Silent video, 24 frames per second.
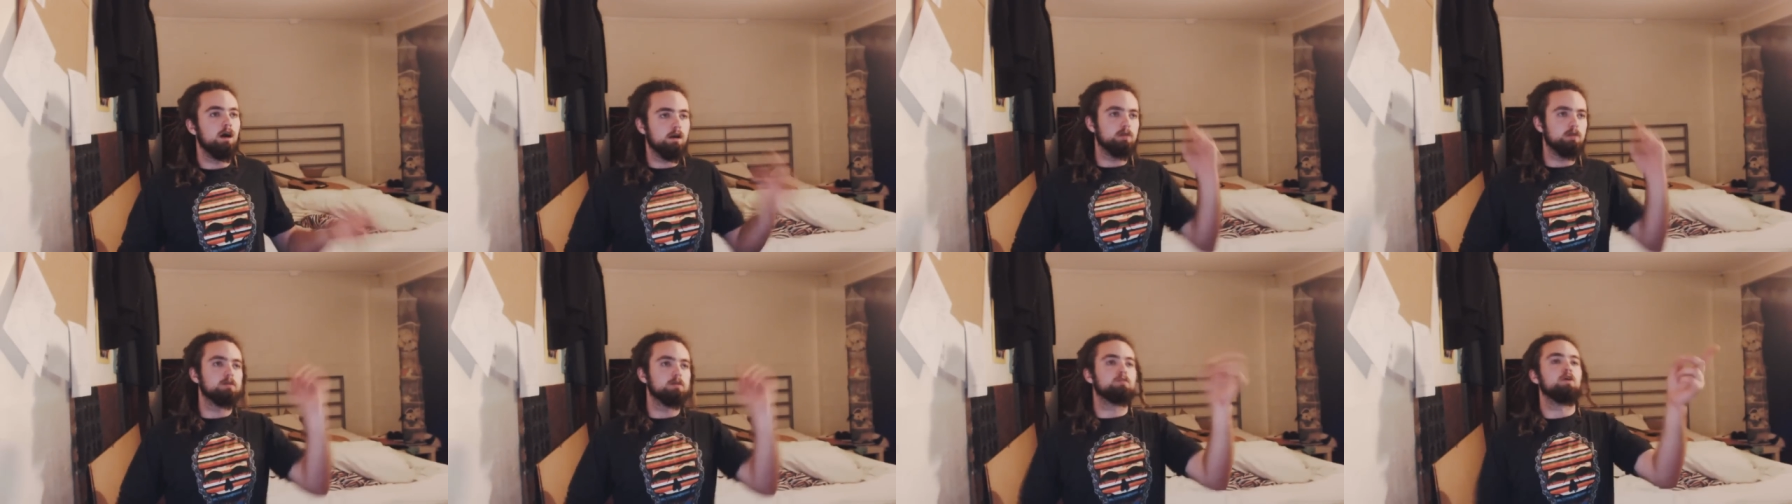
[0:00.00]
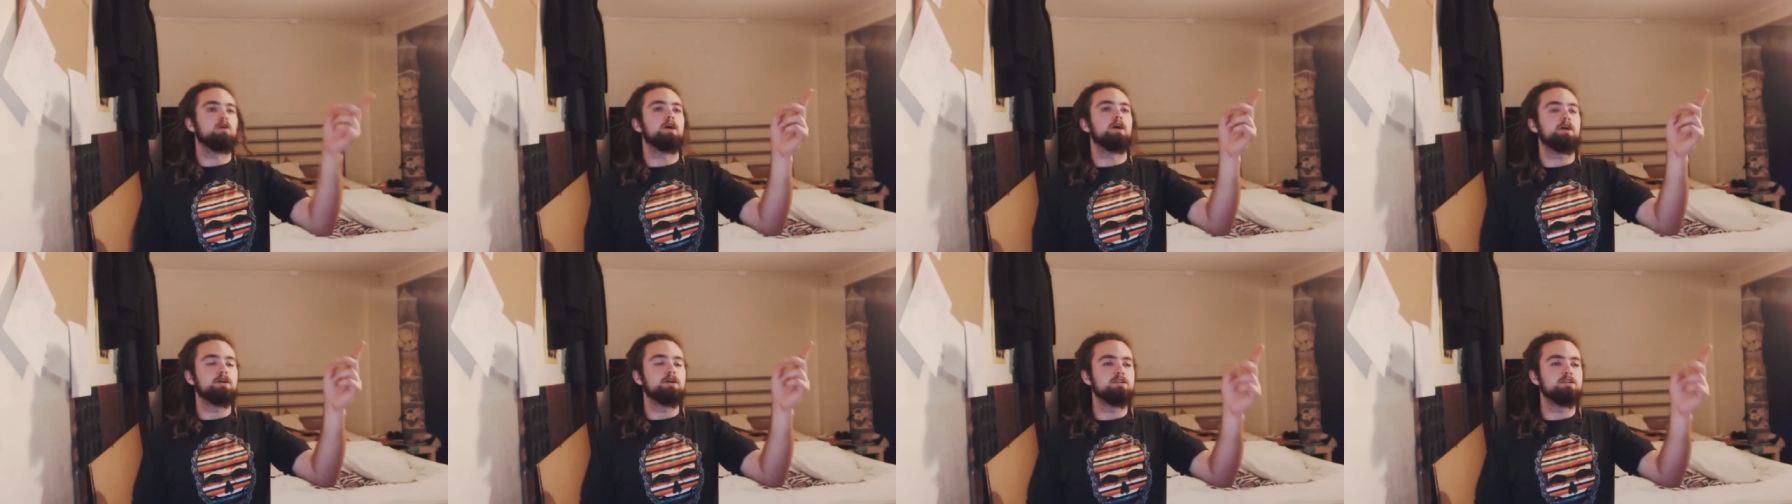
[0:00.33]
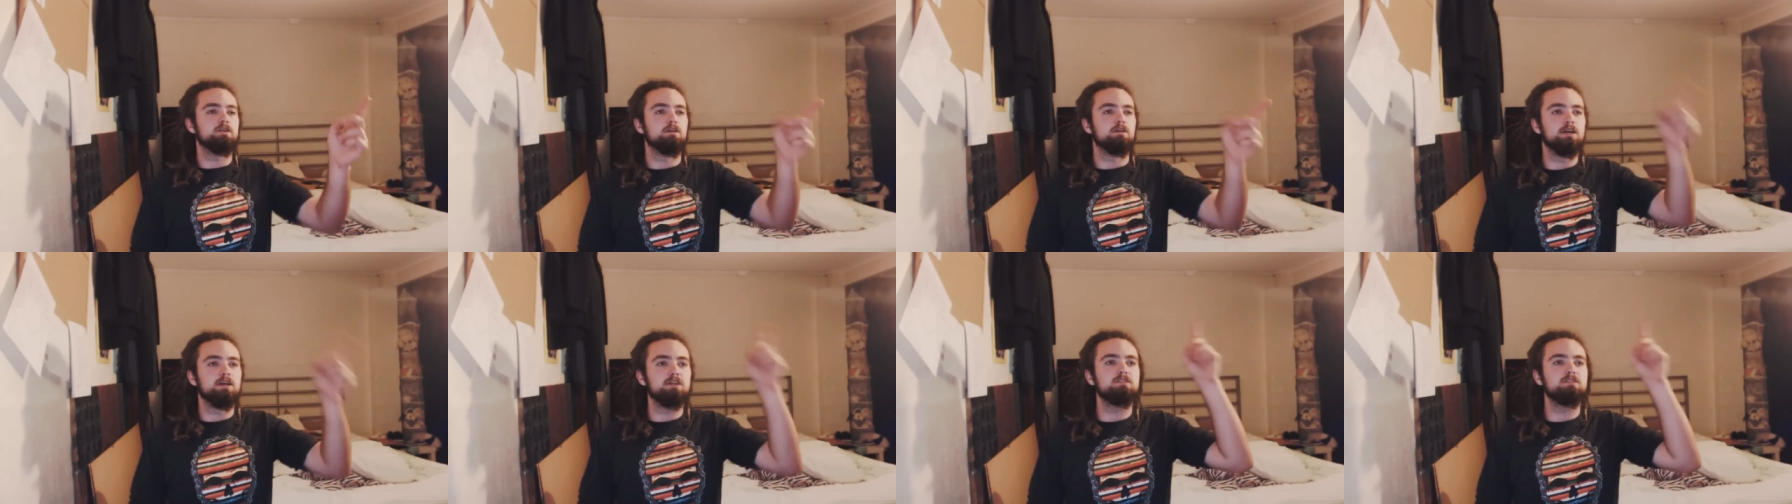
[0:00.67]
I got a great
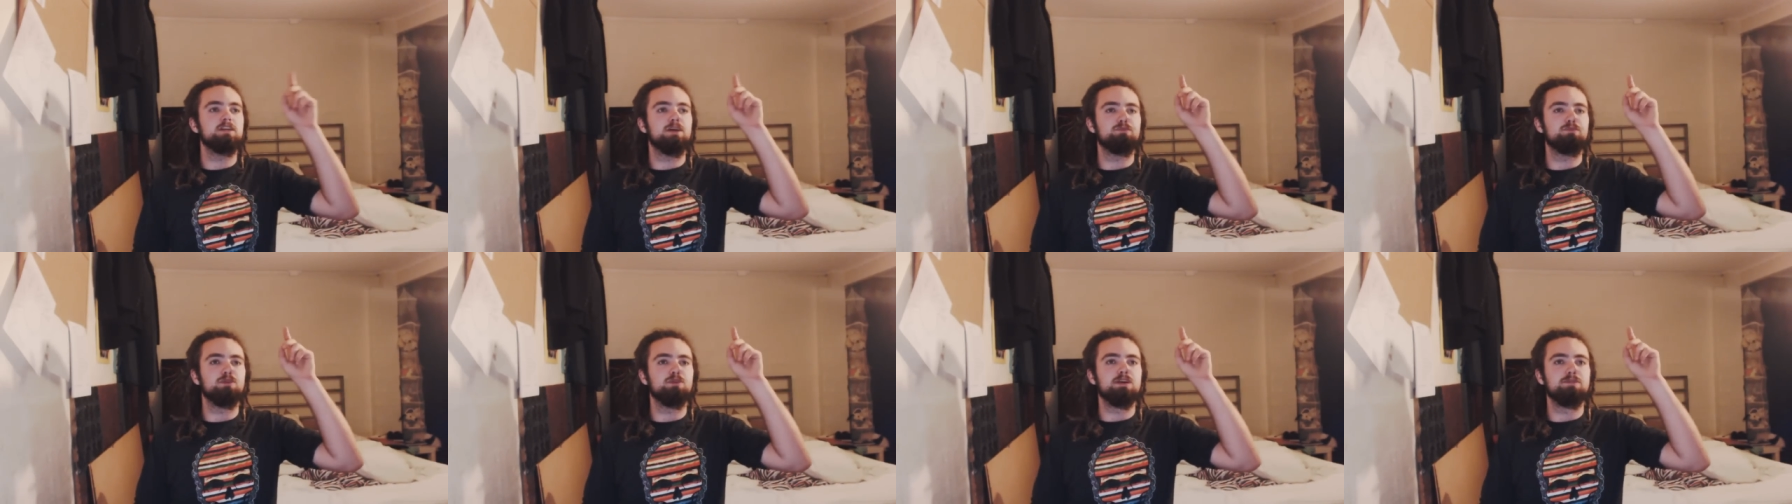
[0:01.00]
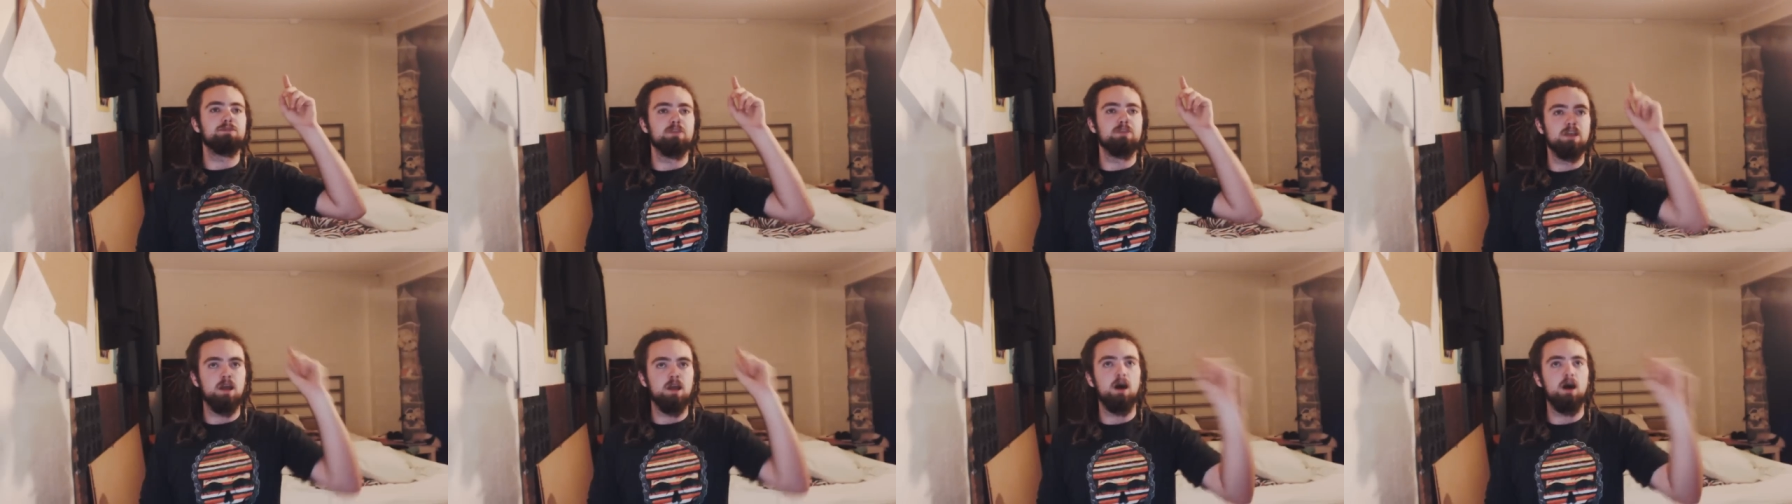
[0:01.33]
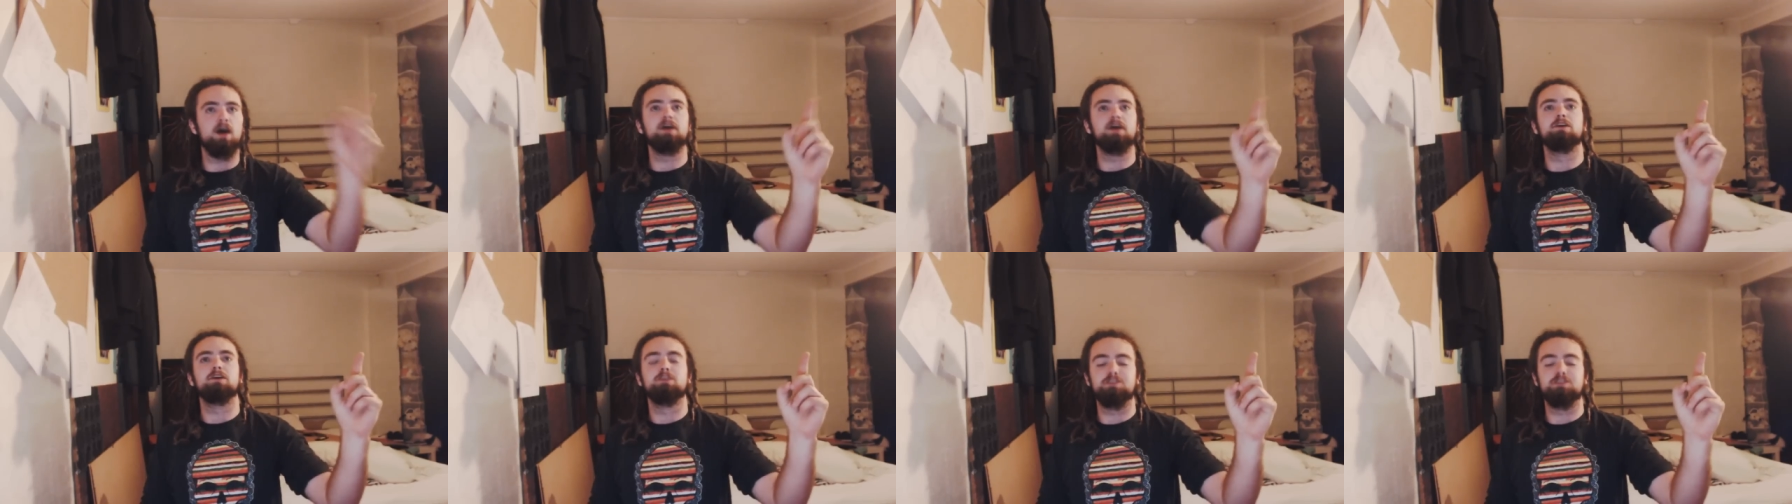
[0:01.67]
idea. Let's get rid of
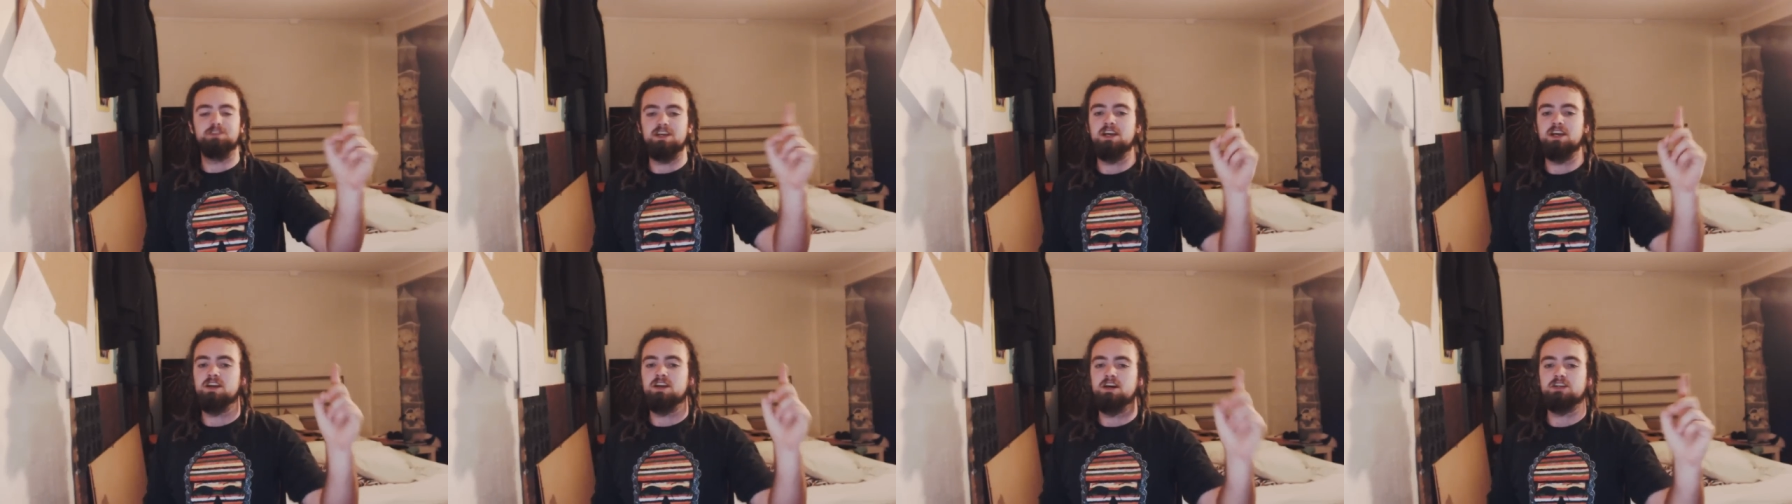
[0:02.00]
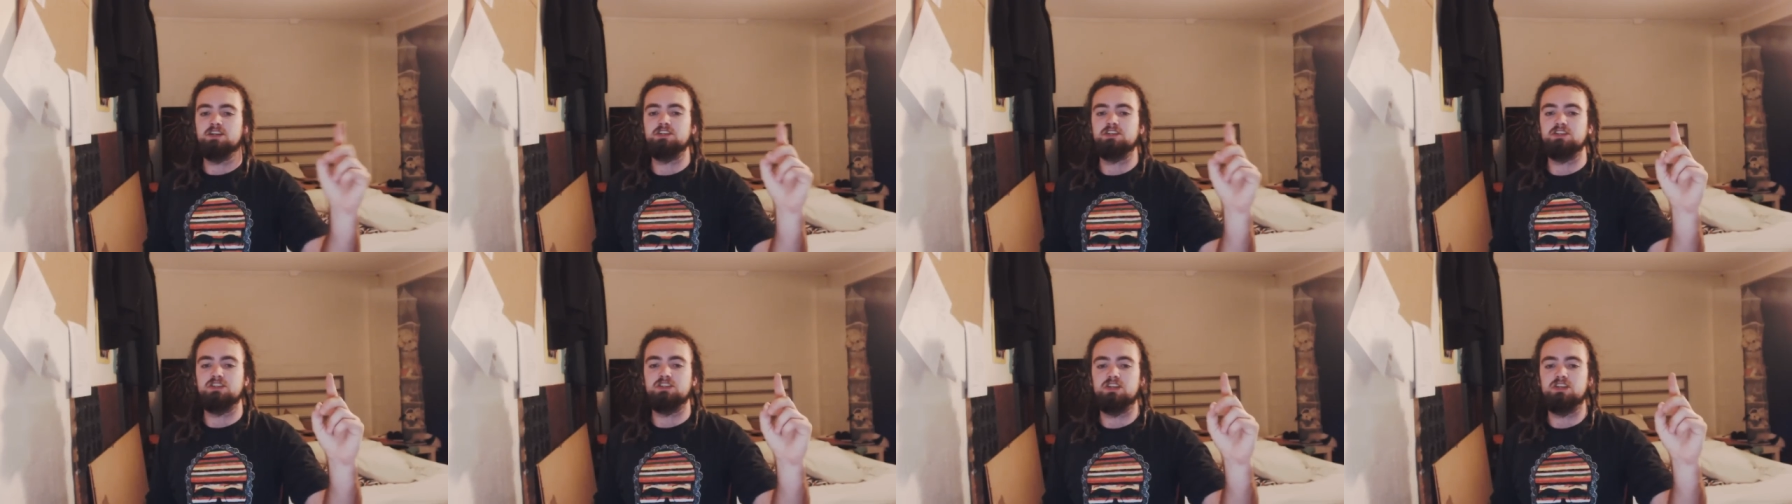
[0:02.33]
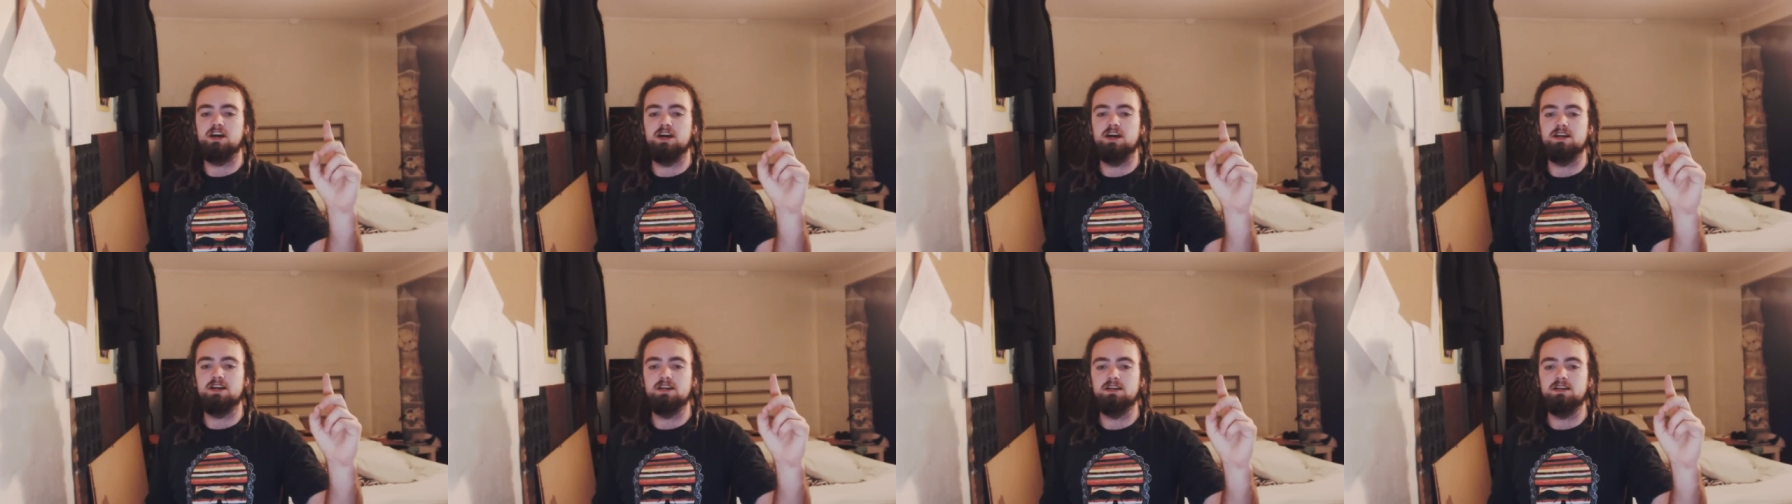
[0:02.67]
liars in our
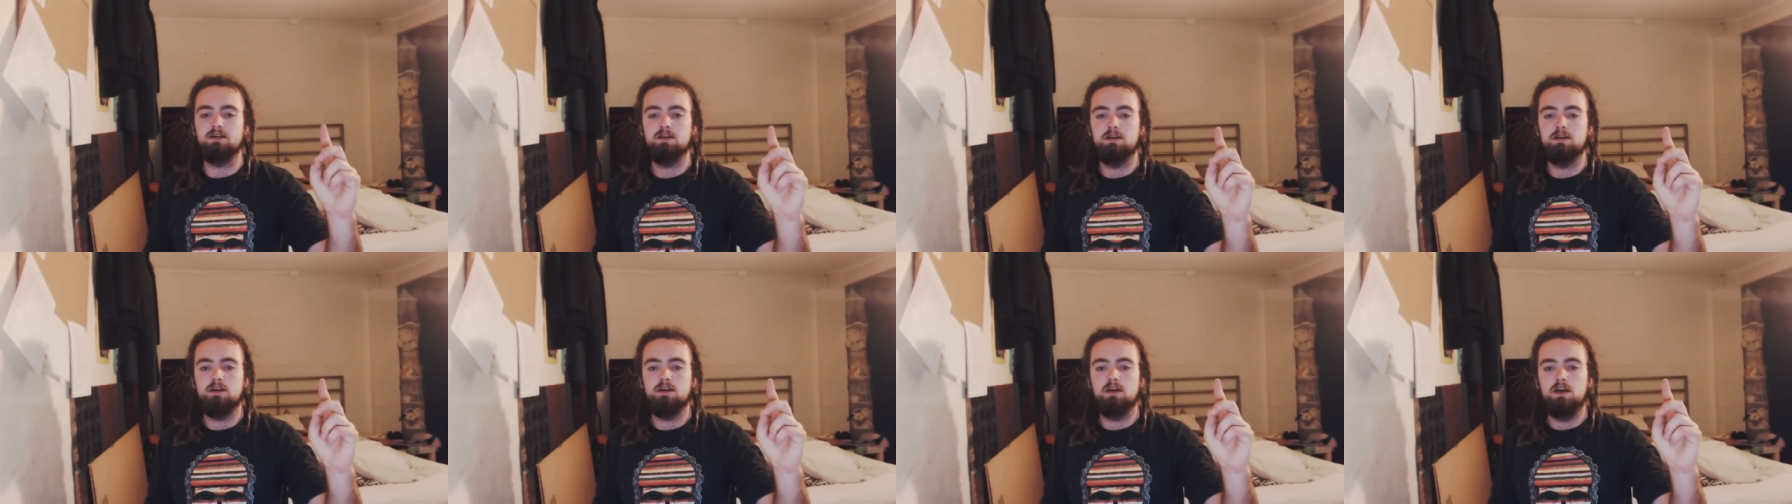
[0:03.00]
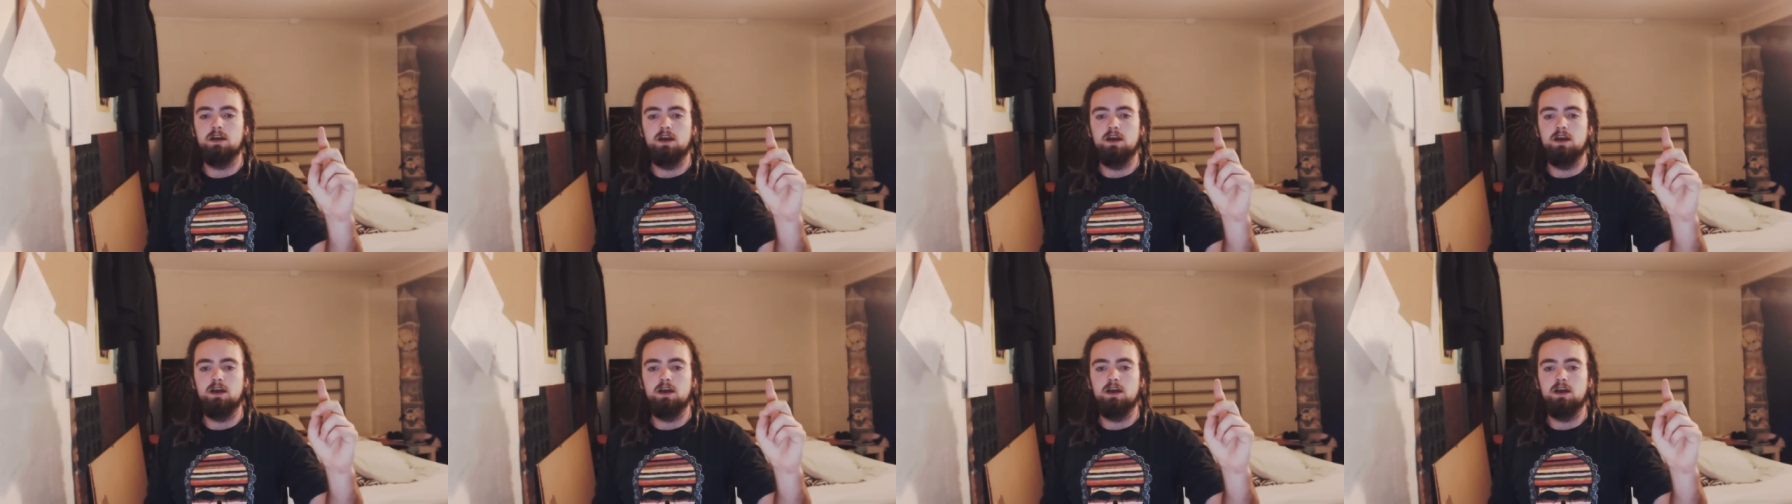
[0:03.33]
society